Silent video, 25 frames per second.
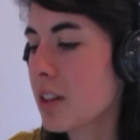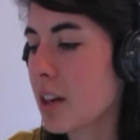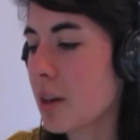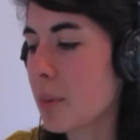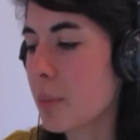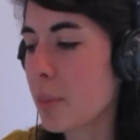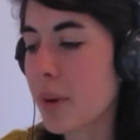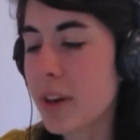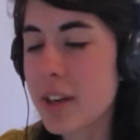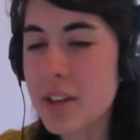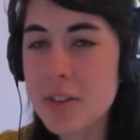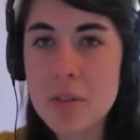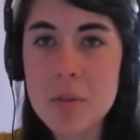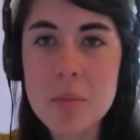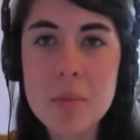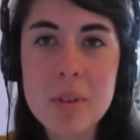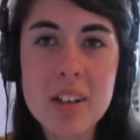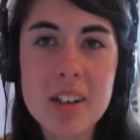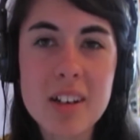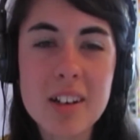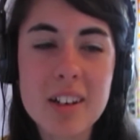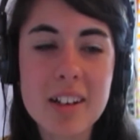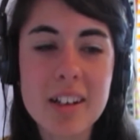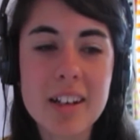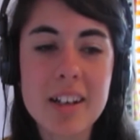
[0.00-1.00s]
Breaks from the
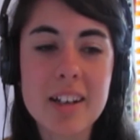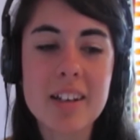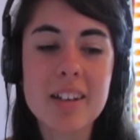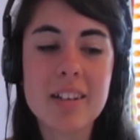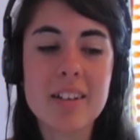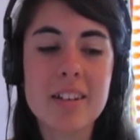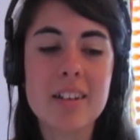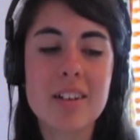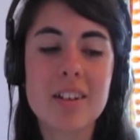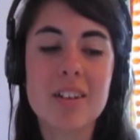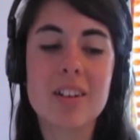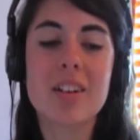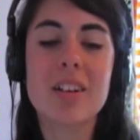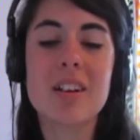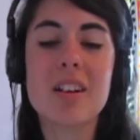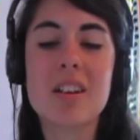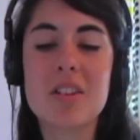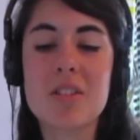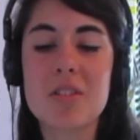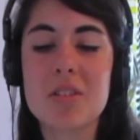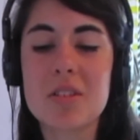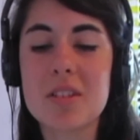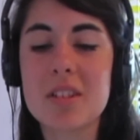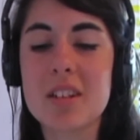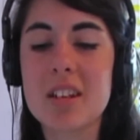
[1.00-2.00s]
internet are an
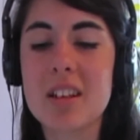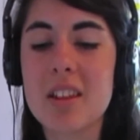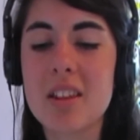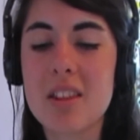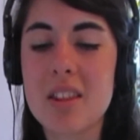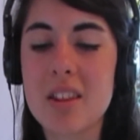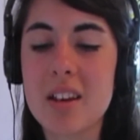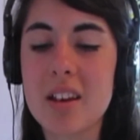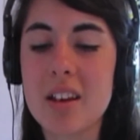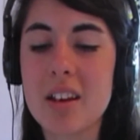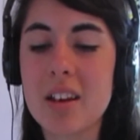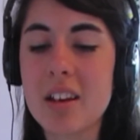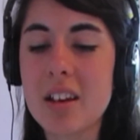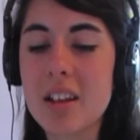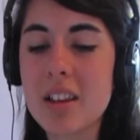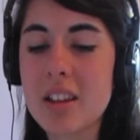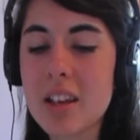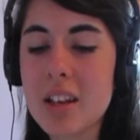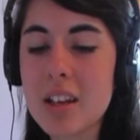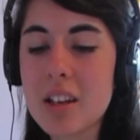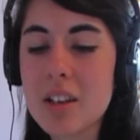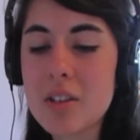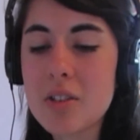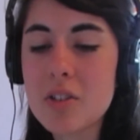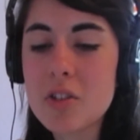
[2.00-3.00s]
interesting thing. They
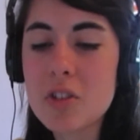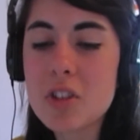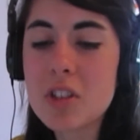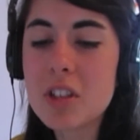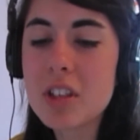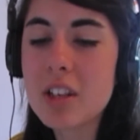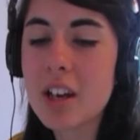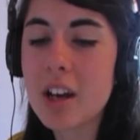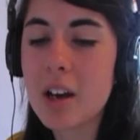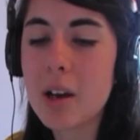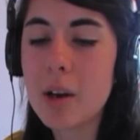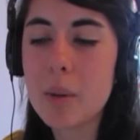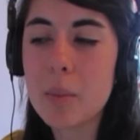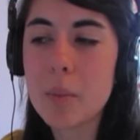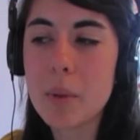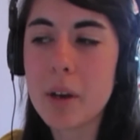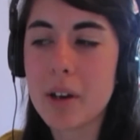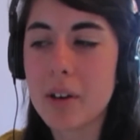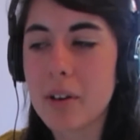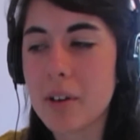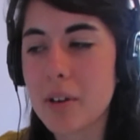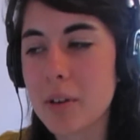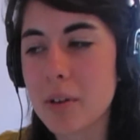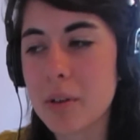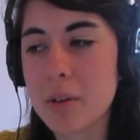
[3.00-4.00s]
usually come, I
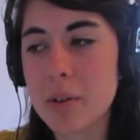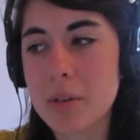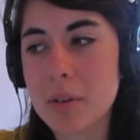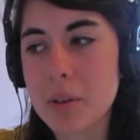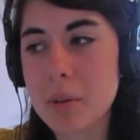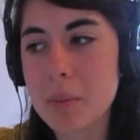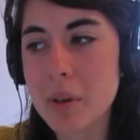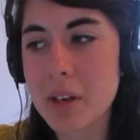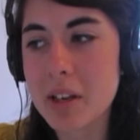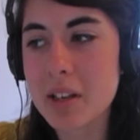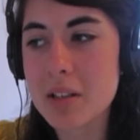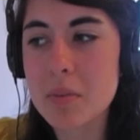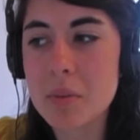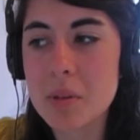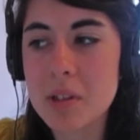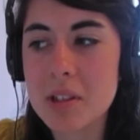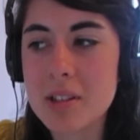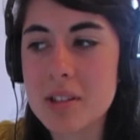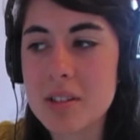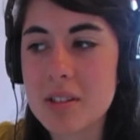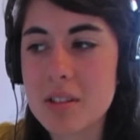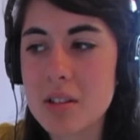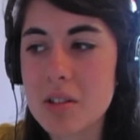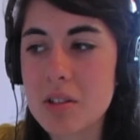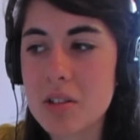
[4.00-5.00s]
don't know, in my
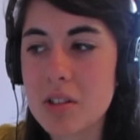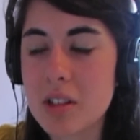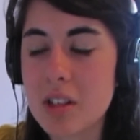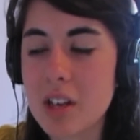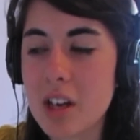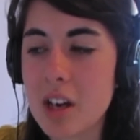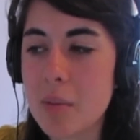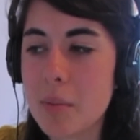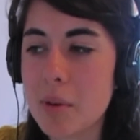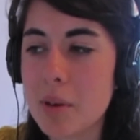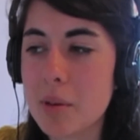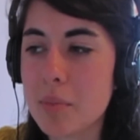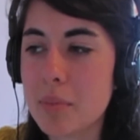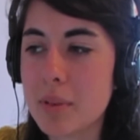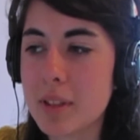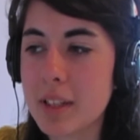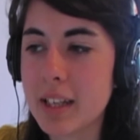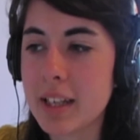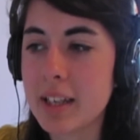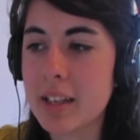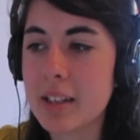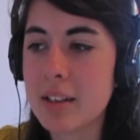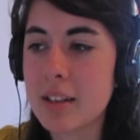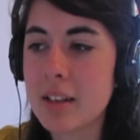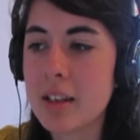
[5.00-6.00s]
experience, they usually come
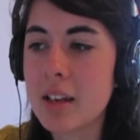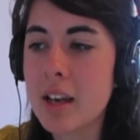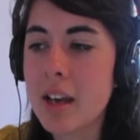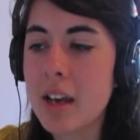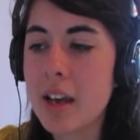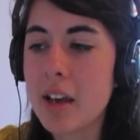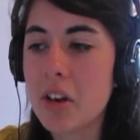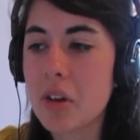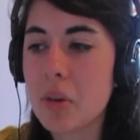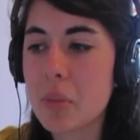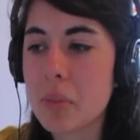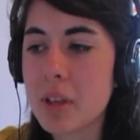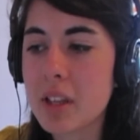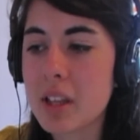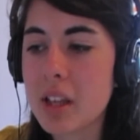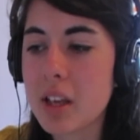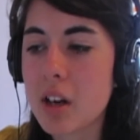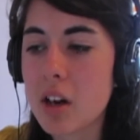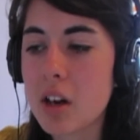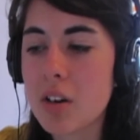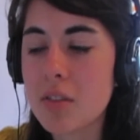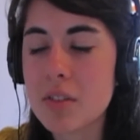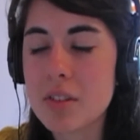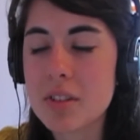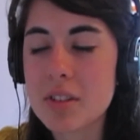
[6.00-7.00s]
unplanned. It'll be like
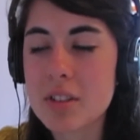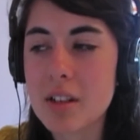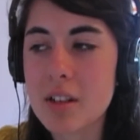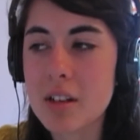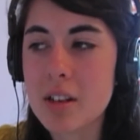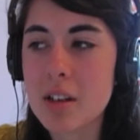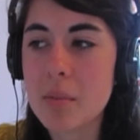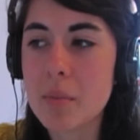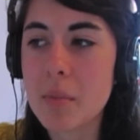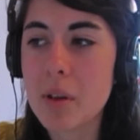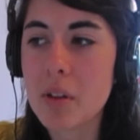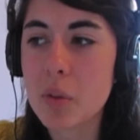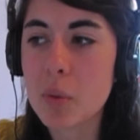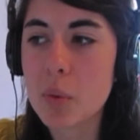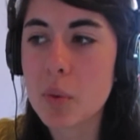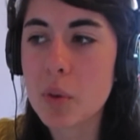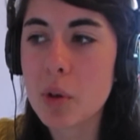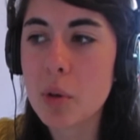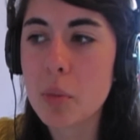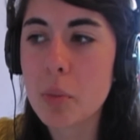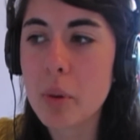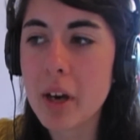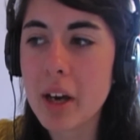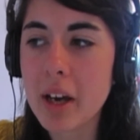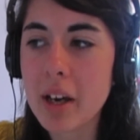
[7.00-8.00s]
all of a sudden a month will go
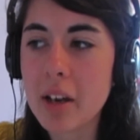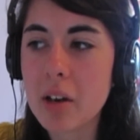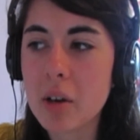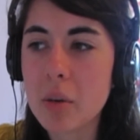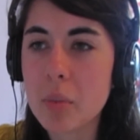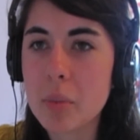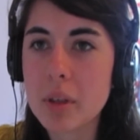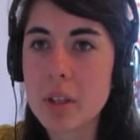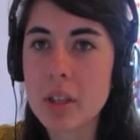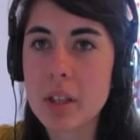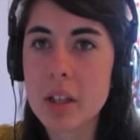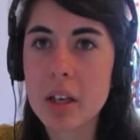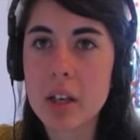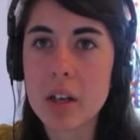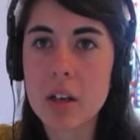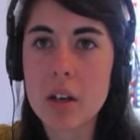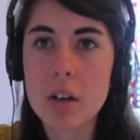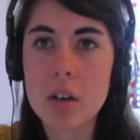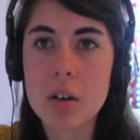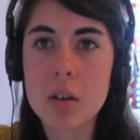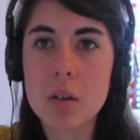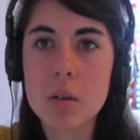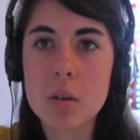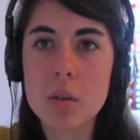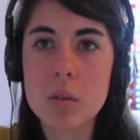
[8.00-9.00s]
by and I'll be like,
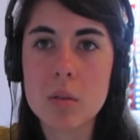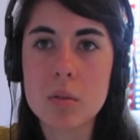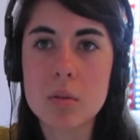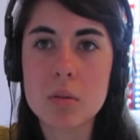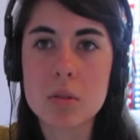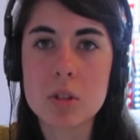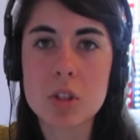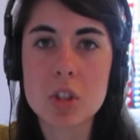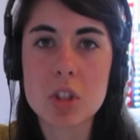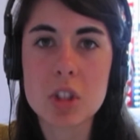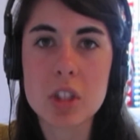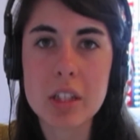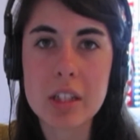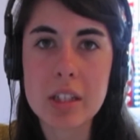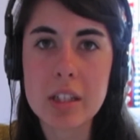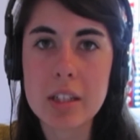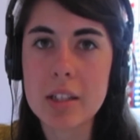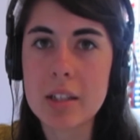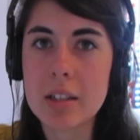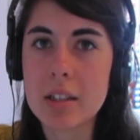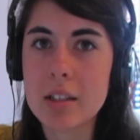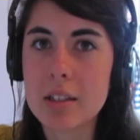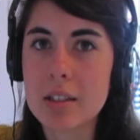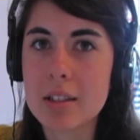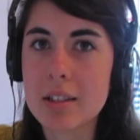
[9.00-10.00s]
oh,
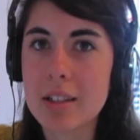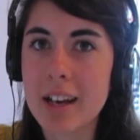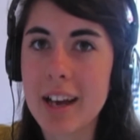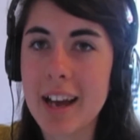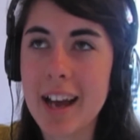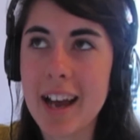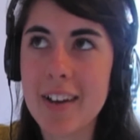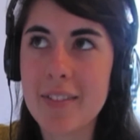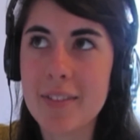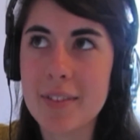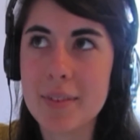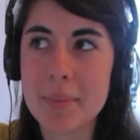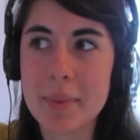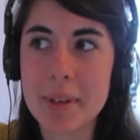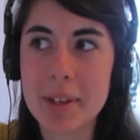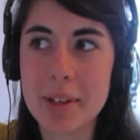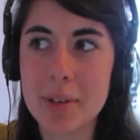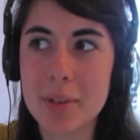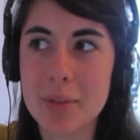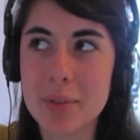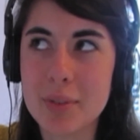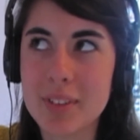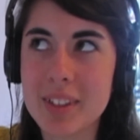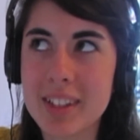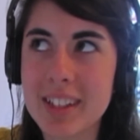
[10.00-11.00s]
jeez, I haven't made
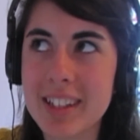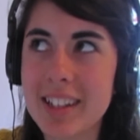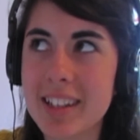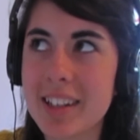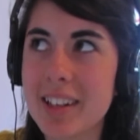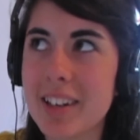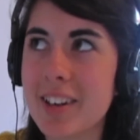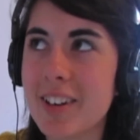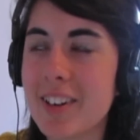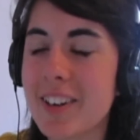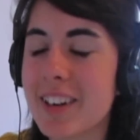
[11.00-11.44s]
a video.